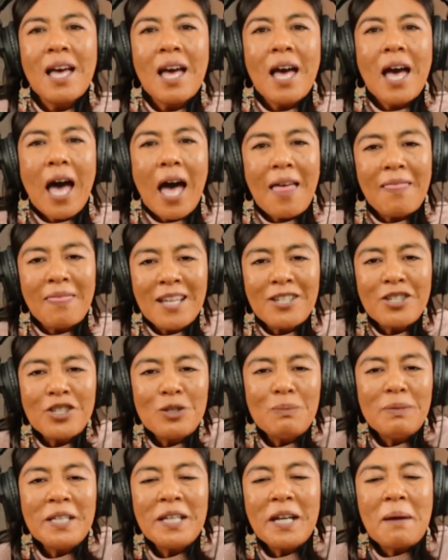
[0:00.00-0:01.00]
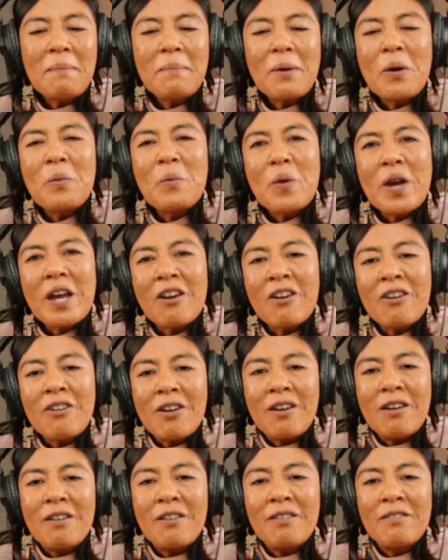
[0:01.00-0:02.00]
unless you become aware
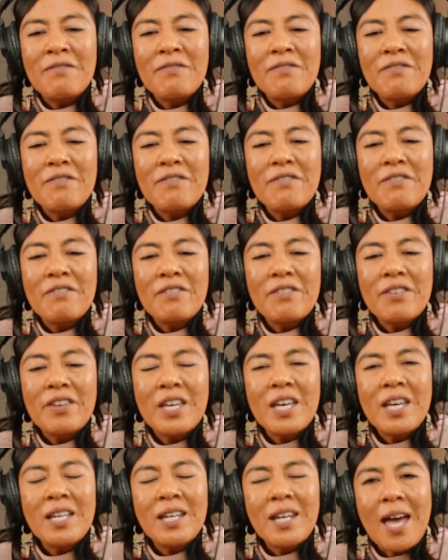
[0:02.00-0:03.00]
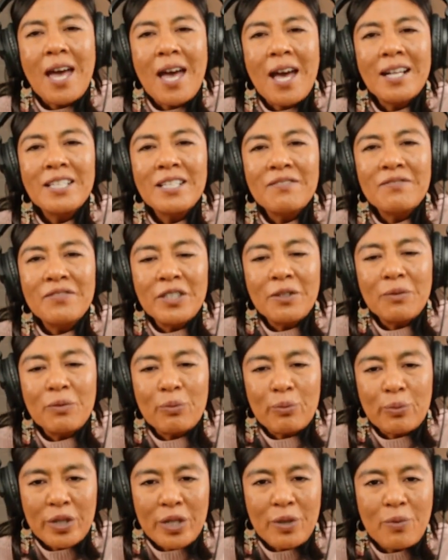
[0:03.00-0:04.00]
of and actively
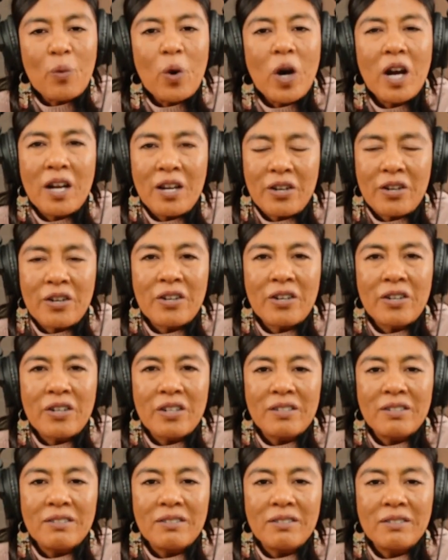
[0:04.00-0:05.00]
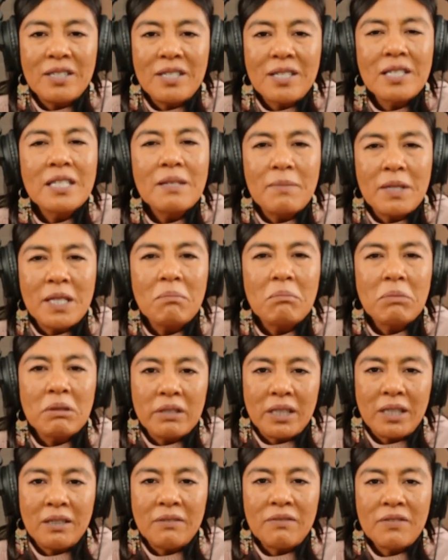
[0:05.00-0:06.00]
rewire these limiting
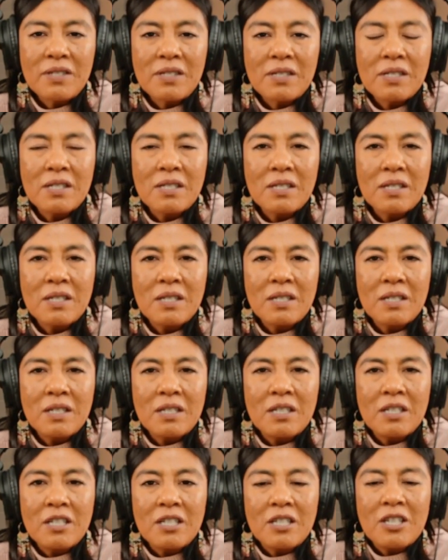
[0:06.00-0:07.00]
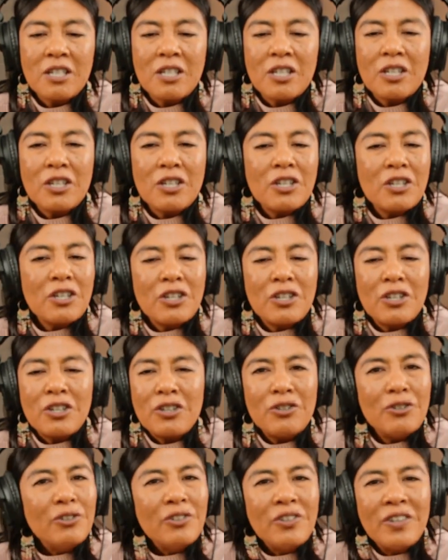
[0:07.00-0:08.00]
beliefs,
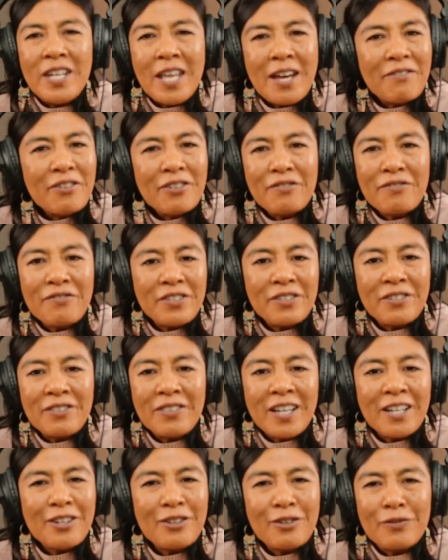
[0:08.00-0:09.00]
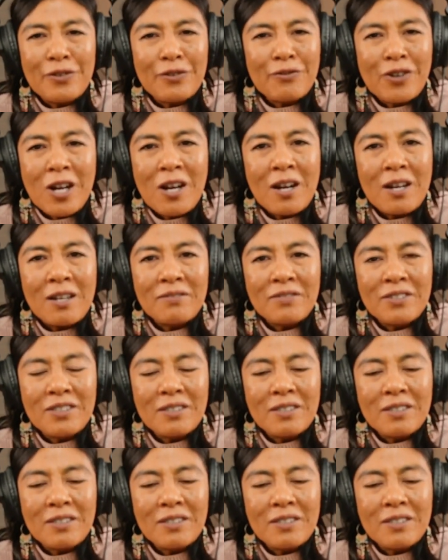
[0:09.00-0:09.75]
you'll never feel like you've arrived.